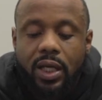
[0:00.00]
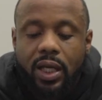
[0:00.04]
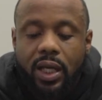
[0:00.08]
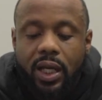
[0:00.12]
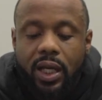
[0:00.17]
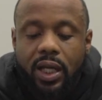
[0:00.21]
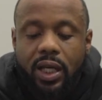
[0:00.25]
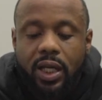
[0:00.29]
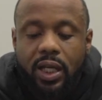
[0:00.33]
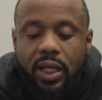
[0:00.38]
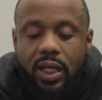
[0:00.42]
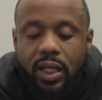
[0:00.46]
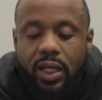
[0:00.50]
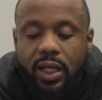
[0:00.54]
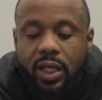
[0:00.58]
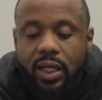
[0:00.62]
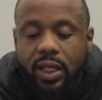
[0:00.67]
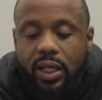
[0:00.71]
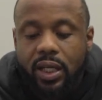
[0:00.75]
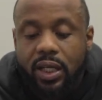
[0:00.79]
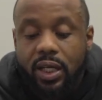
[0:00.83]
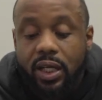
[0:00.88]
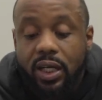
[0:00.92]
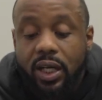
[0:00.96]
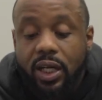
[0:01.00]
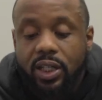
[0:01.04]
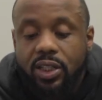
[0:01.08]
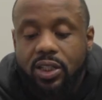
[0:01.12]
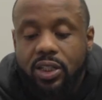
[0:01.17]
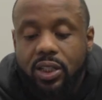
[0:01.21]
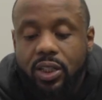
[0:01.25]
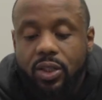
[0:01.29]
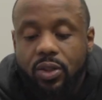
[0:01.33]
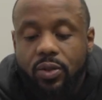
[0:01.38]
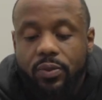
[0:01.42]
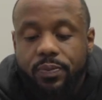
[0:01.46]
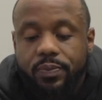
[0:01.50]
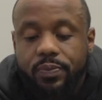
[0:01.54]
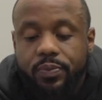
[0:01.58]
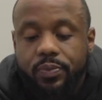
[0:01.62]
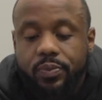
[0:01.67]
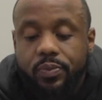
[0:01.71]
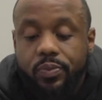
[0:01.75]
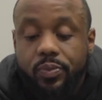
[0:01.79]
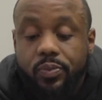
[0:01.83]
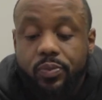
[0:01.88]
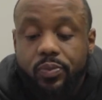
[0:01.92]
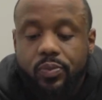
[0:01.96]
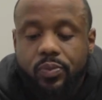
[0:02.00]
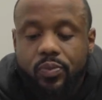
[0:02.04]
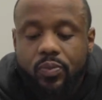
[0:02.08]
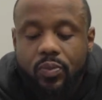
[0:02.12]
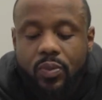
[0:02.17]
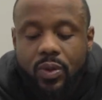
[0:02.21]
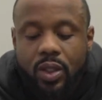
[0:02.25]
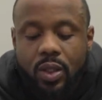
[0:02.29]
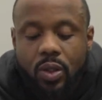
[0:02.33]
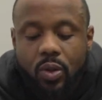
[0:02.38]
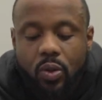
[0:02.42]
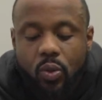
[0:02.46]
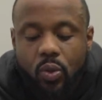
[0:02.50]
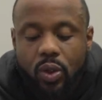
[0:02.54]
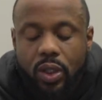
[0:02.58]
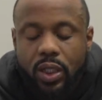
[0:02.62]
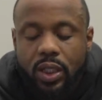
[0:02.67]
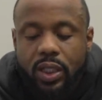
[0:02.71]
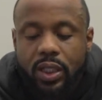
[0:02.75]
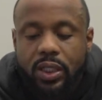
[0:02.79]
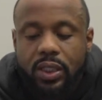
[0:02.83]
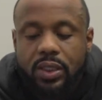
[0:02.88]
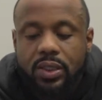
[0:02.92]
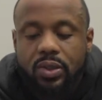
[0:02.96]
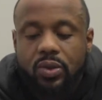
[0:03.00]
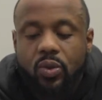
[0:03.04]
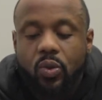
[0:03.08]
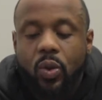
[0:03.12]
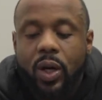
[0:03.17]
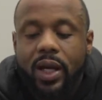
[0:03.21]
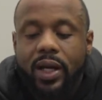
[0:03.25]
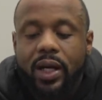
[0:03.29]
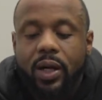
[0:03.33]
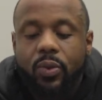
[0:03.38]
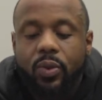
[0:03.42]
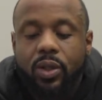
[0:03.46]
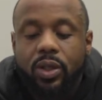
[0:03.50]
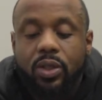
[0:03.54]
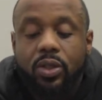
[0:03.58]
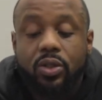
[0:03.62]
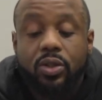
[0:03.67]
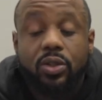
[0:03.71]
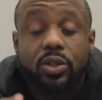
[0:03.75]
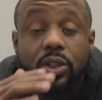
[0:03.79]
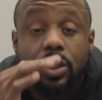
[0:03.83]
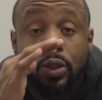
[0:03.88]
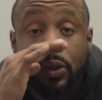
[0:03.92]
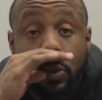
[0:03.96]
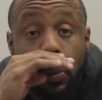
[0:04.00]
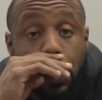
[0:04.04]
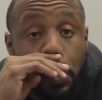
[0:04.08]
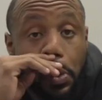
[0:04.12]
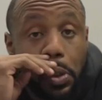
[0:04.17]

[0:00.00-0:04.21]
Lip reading: in a nutshell was why did I want to do the show?